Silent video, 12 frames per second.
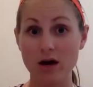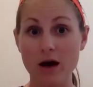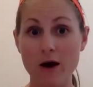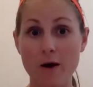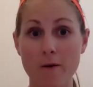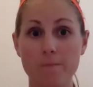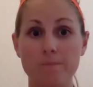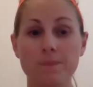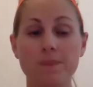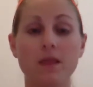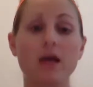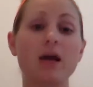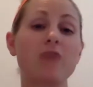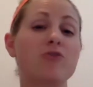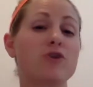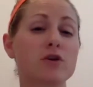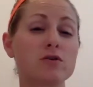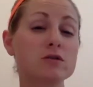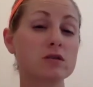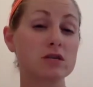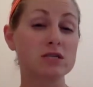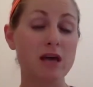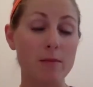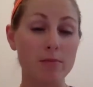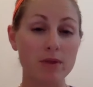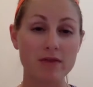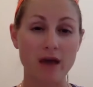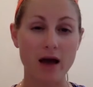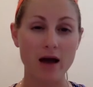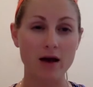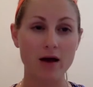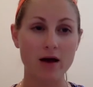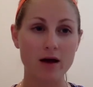If you're using the template that